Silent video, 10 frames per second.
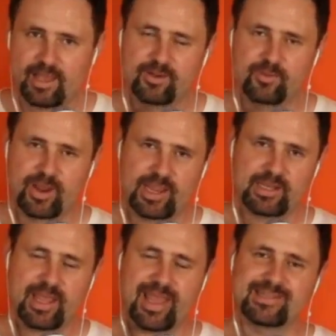Right.
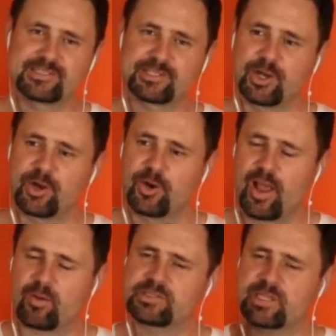And so I
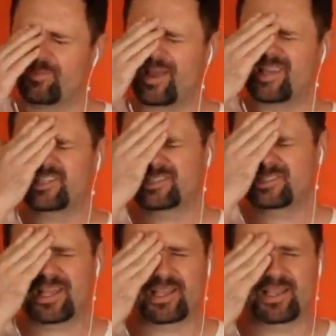was thinking it's just
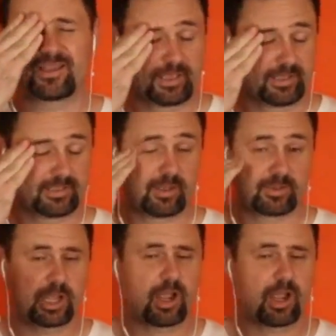like, I was
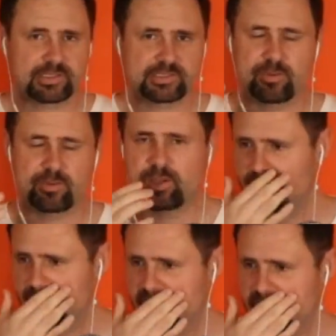talking to somebody
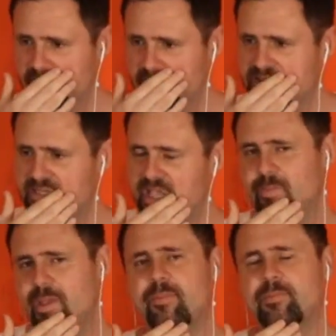and they said, yeah, maybe
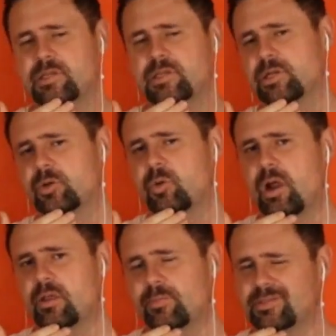Amazon's going to acquire
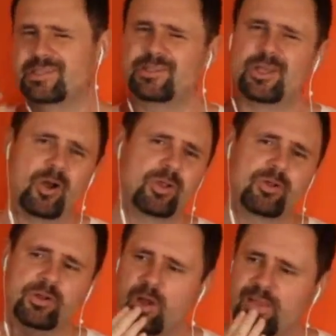them. And I was like,
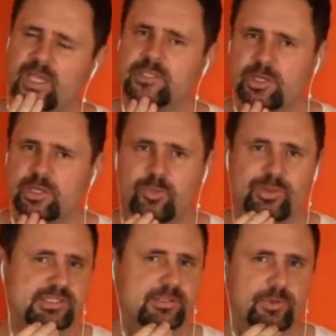no. I think Adobe
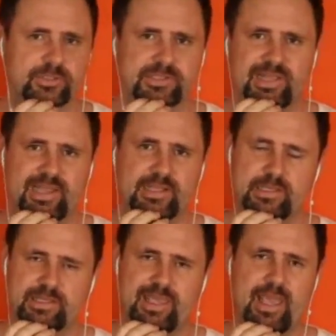is the most likely
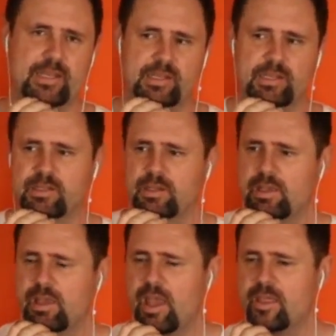candidate.
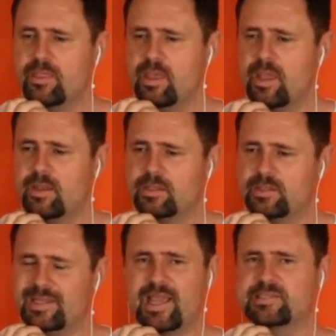And then the
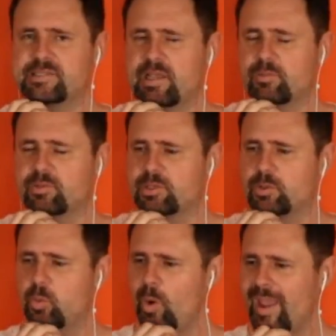next day I was like,
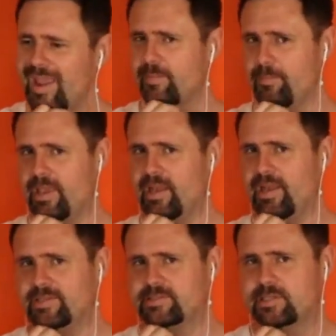wait a minute.